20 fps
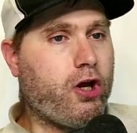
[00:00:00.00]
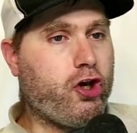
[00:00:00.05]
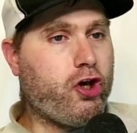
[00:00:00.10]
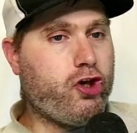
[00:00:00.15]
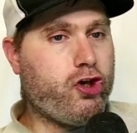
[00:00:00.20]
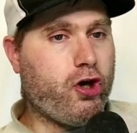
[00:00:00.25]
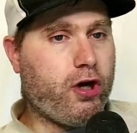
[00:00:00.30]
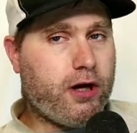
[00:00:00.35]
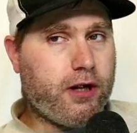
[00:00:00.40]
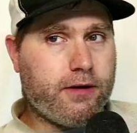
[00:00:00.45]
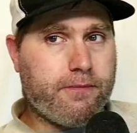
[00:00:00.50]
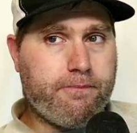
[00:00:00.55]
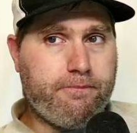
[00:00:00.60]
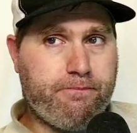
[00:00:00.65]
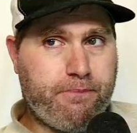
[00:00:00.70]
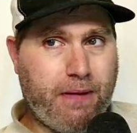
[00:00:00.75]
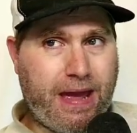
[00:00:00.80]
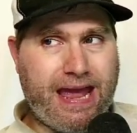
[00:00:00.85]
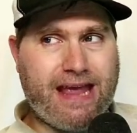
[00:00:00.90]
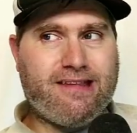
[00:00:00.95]

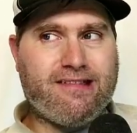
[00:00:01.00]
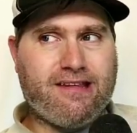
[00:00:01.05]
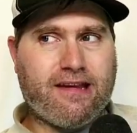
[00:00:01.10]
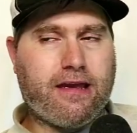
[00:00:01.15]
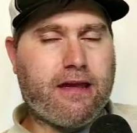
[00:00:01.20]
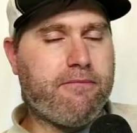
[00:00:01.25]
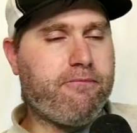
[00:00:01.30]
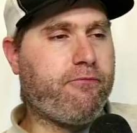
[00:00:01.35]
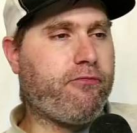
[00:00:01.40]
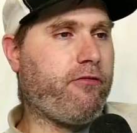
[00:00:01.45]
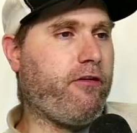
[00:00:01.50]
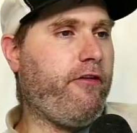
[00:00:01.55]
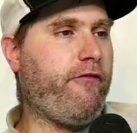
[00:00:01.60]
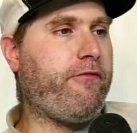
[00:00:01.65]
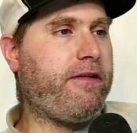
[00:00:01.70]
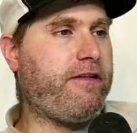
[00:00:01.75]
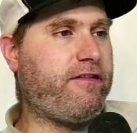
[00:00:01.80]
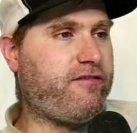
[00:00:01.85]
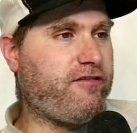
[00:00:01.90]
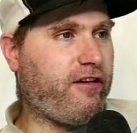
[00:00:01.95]
good basic
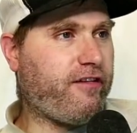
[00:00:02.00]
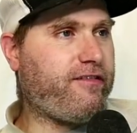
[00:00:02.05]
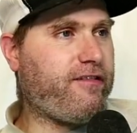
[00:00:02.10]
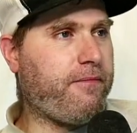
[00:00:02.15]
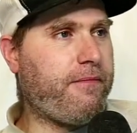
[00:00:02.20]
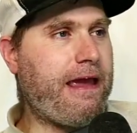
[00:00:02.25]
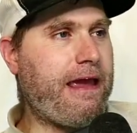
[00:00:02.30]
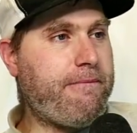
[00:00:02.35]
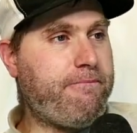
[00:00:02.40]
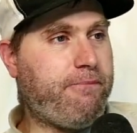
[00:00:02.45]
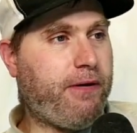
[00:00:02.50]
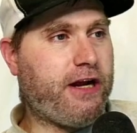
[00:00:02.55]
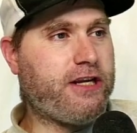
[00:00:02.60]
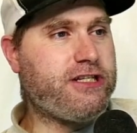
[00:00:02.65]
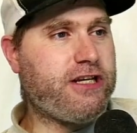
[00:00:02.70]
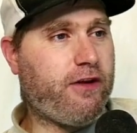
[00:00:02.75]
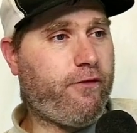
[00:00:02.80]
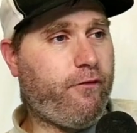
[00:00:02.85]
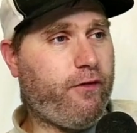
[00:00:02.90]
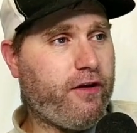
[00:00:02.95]
improvements just to make
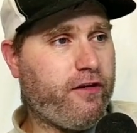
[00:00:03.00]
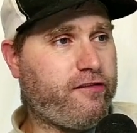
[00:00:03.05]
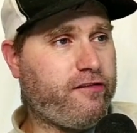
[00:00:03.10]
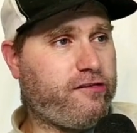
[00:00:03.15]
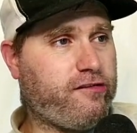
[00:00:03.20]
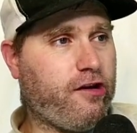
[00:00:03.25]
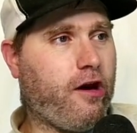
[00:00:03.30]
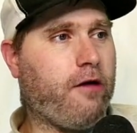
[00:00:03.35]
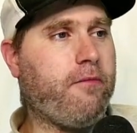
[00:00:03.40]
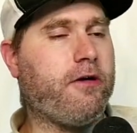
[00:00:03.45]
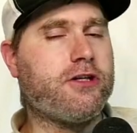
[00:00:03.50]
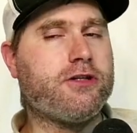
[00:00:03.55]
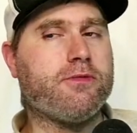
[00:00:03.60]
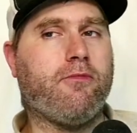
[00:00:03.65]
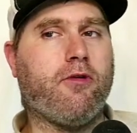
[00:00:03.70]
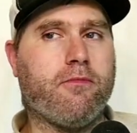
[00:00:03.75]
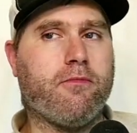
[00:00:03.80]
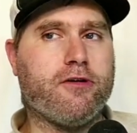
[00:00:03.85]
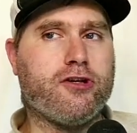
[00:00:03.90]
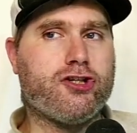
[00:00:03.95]
Budgie feel so much
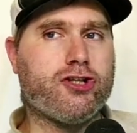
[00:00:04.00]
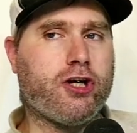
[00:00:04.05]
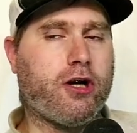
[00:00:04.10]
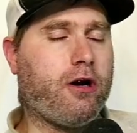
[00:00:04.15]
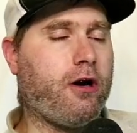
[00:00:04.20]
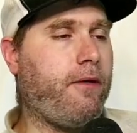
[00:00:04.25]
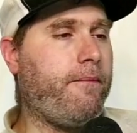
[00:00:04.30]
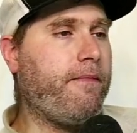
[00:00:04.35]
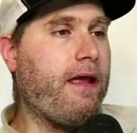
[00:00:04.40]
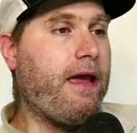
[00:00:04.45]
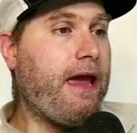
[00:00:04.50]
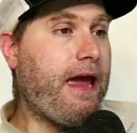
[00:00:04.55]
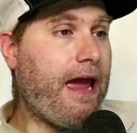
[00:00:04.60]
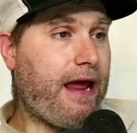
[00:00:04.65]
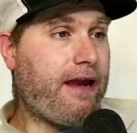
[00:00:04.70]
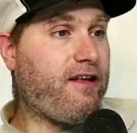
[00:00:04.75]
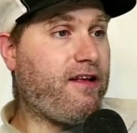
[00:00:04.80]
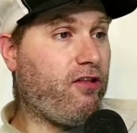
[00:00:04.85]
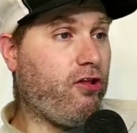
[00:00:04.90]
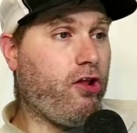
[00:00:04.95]
more mature,
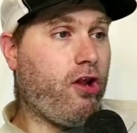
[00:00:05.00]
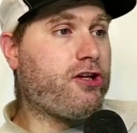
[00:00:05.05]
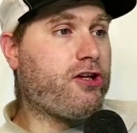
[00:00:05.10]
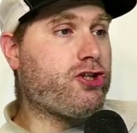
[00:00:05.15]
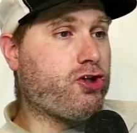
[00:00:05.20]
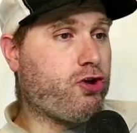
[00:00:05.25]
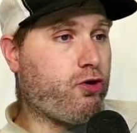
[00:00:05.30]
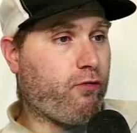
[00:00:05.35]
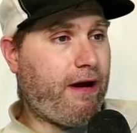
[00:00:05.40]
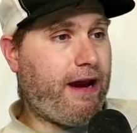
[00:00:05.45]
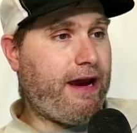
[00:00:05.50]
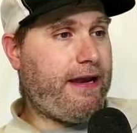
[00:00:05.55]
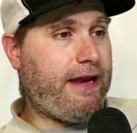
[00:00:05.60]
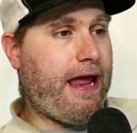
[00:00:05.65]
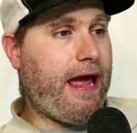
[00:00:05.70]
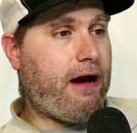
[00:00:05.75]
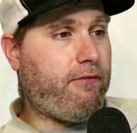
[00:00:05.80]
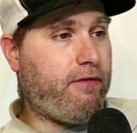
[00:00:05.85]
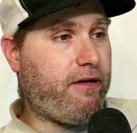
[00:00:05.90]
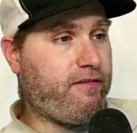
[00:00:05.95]
and it looks great
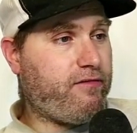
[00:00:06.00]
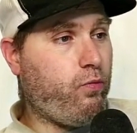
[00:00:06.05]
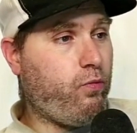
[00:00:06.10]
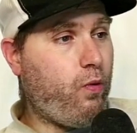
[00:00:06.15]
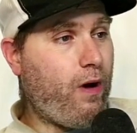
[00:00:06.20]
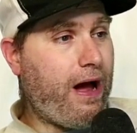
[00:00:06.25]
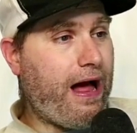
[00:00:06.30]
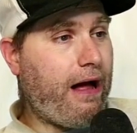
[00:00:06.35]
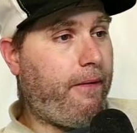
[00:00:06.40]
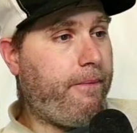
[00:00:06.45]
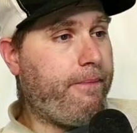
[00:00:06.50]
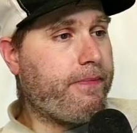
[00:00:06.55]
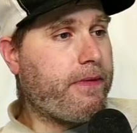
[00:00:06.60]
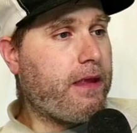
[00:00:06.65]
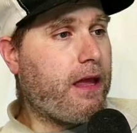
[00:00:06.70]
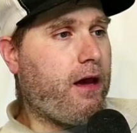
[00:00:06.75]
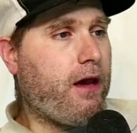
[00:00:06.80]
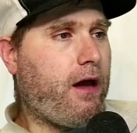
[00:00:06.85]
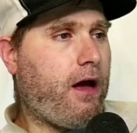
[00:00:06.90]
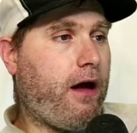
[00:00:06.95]
now as well.
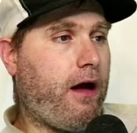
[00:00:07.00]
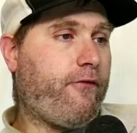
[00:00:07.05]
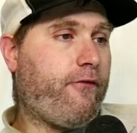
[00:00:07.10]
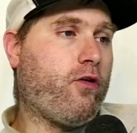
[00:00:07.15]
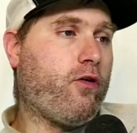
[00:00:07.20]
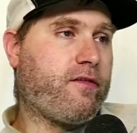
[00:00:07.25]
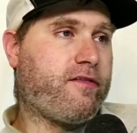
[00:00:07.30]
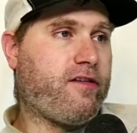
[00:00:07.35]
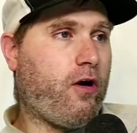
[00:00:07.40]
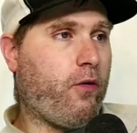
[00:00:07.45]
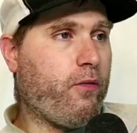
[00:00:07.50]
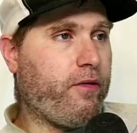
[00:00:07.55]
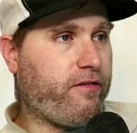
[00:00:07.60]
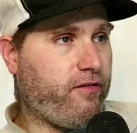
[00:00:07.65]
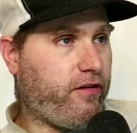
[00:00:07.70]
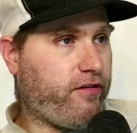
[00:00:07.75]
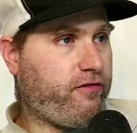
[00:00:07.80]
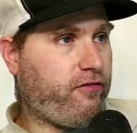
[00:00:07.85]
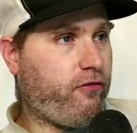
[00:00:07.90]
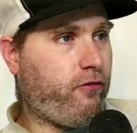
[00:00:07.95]
Uh, of course, it always
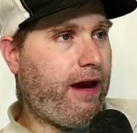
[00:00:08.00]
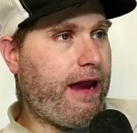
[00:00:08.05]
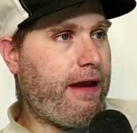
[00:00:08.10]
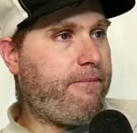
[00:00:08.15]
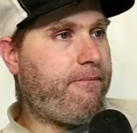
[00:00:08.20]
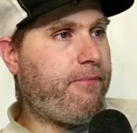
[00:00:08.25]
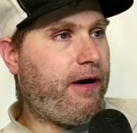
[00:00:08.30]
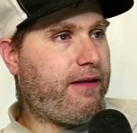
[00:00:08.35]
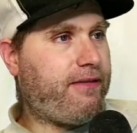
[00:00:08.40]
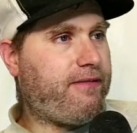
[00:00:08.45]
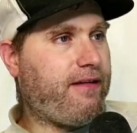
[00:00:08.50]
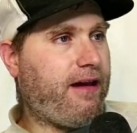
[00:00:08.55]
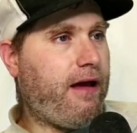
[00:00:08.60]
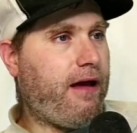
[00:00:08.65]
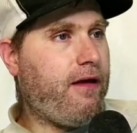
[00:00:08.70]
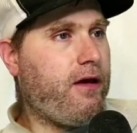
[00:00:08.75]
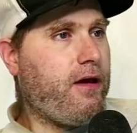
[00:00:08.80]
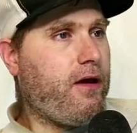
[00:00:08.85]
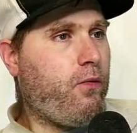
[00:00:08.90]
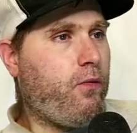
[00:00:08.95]
looked great, but uh,
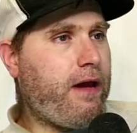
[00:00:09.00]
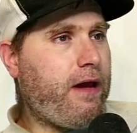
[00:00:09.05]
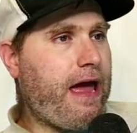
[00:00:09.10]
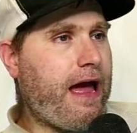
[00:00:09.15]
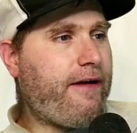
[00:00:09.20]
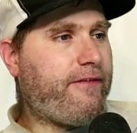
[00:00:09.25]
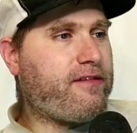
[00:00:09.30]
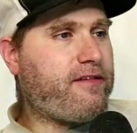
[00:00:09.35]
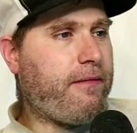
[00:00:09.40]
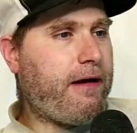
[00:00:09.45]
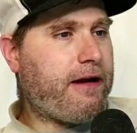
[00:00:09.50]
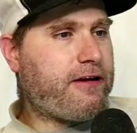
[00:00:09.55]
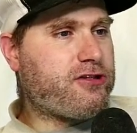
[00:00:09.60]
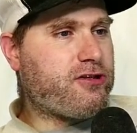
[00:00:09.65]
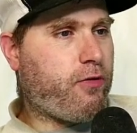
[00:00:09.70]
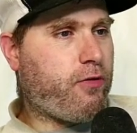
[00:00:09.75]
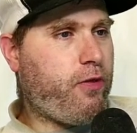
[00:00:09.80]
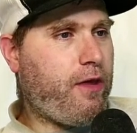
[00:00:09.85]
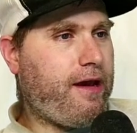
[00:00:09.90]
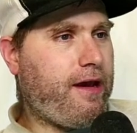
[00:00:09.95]
we have some
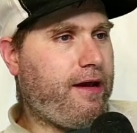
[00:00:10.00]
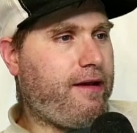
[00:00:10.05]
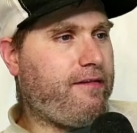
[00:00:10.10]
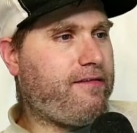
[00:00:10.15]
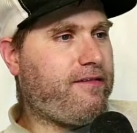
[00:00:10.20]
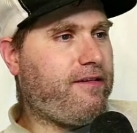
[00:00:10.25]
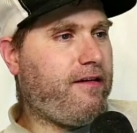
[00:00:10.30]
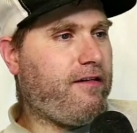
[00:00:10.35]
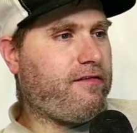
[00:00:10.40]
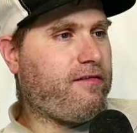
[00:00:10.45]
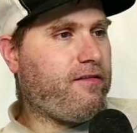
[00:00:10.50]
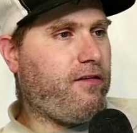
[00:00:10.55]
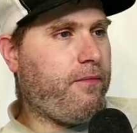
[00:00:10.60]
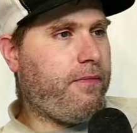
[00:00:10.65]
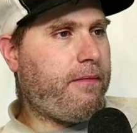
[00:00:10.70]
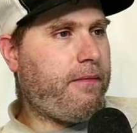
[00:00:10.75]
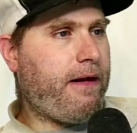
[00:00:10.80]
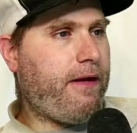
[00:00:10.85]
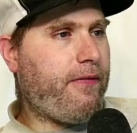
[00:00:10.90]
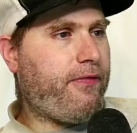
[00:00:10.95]
extra things. Here's a little
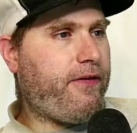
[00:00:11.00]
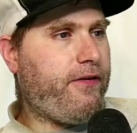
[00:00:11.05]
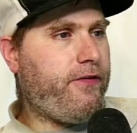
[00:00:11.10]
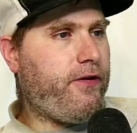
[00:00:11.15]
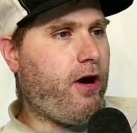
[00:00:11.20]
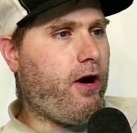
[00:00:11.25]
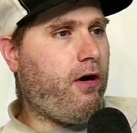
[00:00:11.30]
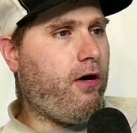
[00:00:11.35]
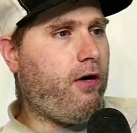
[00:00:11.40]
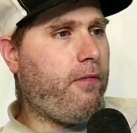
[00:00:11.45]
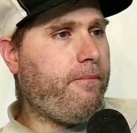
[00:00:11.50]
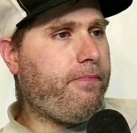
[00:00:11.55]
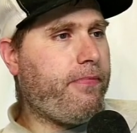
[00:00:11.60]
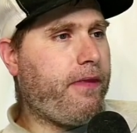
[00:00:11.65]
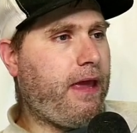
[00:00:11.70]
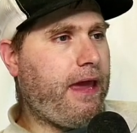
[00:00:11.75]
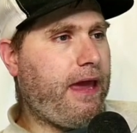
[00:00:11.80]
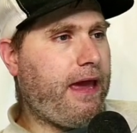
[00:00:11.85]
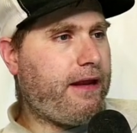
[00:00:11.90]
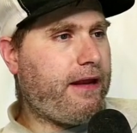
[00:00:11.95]
bit about the GNOME
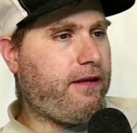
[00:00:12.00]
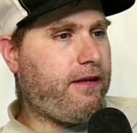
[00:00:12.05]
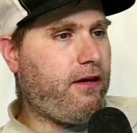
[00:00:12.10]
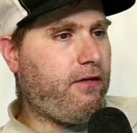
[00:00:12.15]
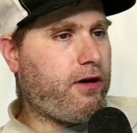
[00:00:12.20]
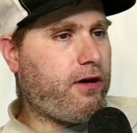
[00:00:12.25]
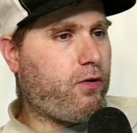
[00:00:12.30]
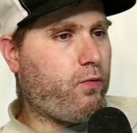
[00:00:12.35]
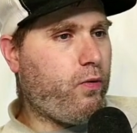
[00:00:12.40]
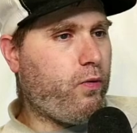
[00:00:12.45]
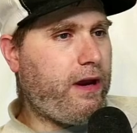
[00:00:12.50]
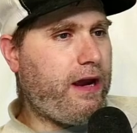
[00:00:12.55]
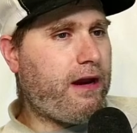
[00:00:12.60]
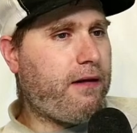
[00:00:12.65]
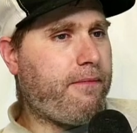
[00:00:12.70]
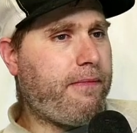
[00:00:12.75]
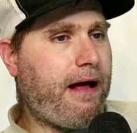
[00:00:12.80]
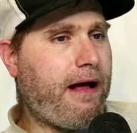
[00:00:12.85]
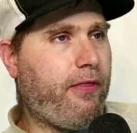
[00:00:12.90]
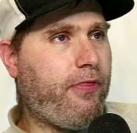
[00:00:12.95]
and you. You can read
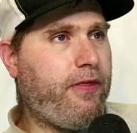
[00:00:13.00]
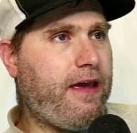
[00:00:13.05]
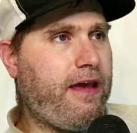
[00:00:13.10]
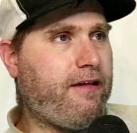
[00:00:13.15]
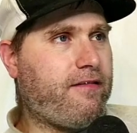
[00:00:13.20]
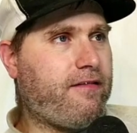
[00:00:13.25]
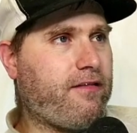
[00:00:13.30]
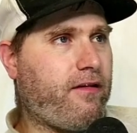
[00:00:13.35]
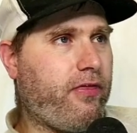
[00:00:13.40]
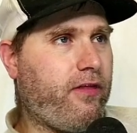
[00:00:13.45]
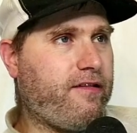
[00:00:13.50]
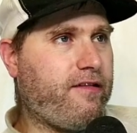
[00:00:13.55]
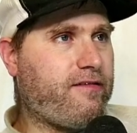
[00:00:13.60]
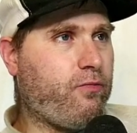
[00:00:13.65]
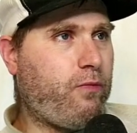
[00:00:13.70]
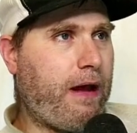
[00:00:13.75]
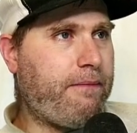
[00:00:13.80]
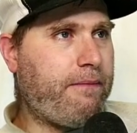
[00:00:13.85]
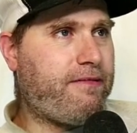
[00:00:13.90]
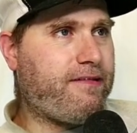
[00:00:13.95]
about these on this
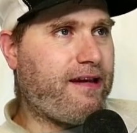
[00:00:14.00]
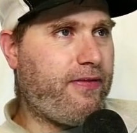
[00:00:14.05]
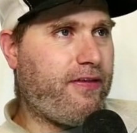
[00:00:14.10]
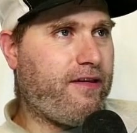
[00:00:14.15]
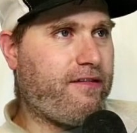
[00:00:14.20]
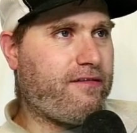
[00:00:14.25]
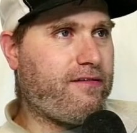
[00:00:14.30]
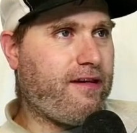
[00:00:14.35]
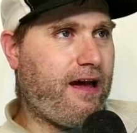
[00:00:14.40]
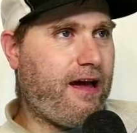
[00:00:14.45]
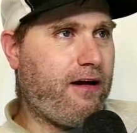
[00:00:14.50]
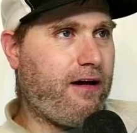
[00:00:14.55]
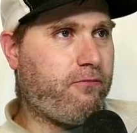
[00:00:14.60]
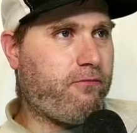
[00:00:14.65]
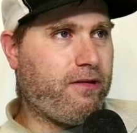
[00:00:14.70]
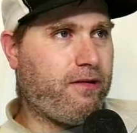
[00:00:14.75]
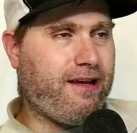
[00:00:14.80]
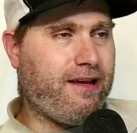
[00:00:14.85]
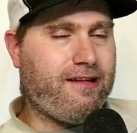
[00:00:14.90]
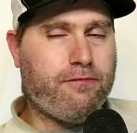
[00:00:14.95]
website. This uh,
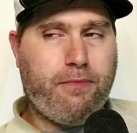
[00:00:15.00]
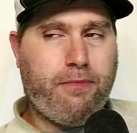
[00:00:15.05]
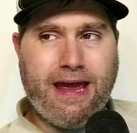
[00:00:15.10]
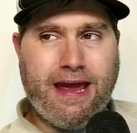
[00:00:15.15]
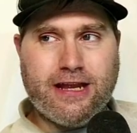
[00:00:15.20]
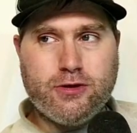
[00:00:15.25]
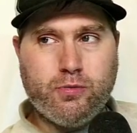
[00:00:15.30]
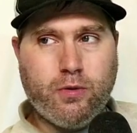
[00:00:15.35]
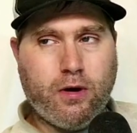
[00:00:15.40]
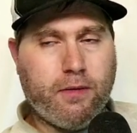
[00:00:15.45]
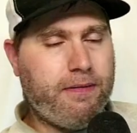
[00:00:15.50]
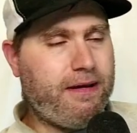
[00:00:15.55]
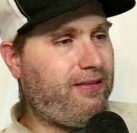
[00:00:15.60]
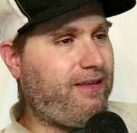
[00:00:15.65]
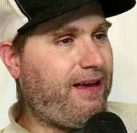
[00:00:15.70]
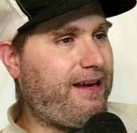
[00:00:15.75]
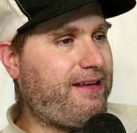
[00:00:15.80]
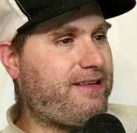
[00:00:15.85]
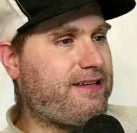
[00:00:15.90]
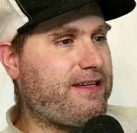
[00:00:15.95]
release page will be
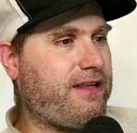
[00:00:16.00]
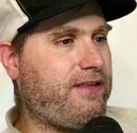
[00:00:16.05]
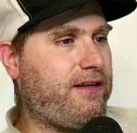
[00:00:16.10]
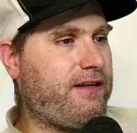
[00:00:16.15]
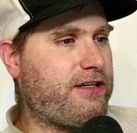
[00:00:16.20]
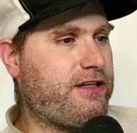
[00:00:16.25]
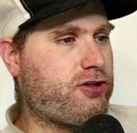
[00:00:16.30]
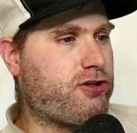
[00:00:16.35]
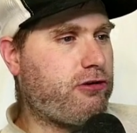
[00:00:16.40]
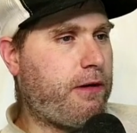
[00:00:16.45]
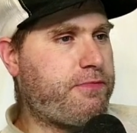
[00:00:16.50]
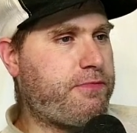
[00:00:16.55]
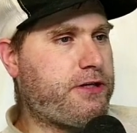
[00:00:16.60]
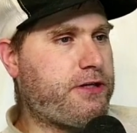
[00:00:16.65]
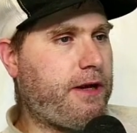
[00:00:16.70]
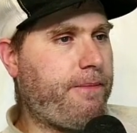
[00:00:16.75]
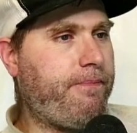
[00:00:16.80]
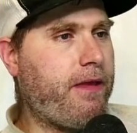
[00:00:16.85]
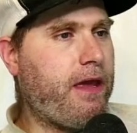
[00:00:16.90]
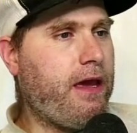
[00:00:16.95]
linked in the
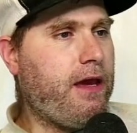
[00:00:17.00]
description.